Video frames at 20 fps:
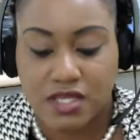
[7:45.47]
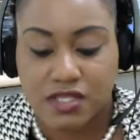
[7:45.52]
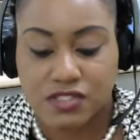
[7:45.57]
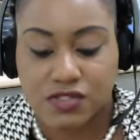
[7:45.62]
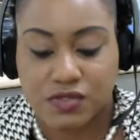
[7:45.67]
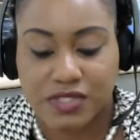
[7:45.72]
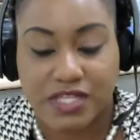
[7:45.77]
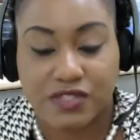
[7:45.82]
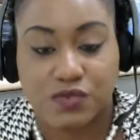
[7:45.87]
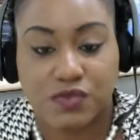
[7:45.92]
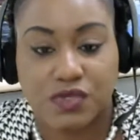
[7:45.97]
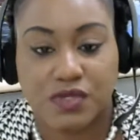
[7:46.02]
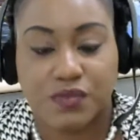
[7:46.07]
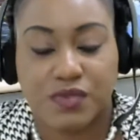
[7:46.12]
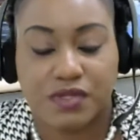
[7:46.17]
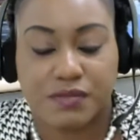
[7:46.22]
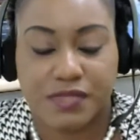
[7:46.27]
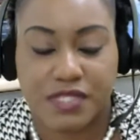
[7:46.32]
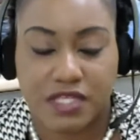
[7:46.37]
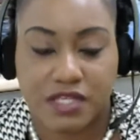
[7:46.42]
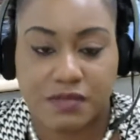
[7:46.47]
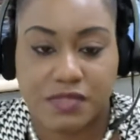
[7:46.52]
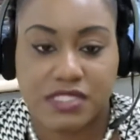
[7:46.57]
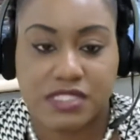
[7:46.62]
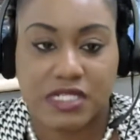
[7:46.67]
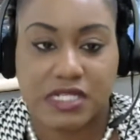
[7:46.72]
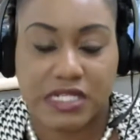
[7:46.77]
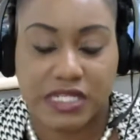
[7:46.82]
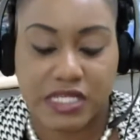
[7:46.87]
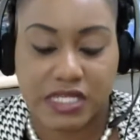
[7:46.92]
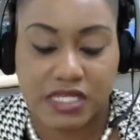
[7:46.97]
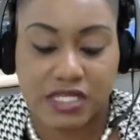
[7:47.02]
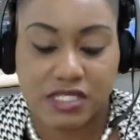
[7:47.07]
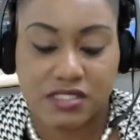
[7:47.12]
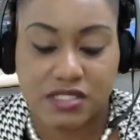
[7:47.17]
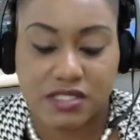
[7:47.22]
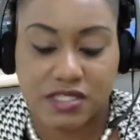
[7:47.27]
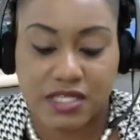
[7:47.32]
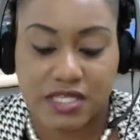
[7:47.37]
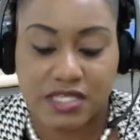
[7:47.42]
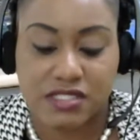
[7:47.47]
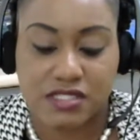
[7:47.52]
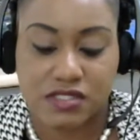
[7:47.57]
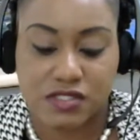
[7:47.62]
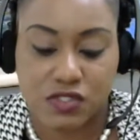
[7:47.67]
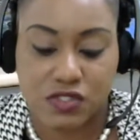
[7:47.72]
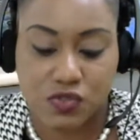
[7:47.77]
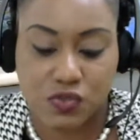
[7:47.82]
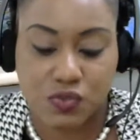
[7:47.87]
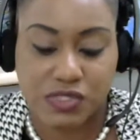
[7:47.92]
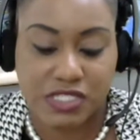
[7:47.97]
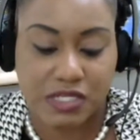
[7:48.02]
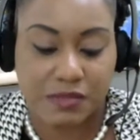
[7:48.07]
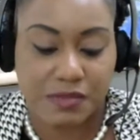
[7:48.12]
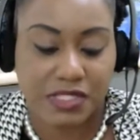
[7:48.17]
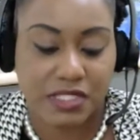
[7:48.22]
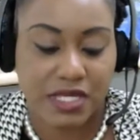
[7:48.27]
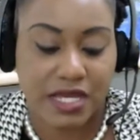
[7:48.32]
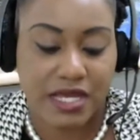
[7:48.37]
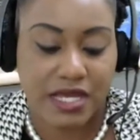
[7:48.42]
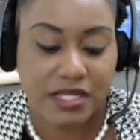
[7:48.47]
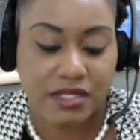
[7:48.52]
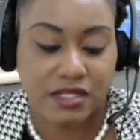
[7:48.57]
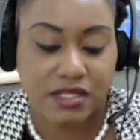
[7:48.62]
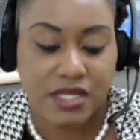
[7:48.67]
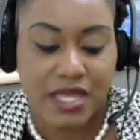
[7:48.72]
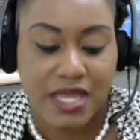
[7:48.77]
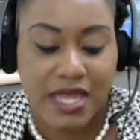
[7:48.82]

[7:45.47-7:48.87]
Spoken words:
So that we will be able to link it to this new debit card.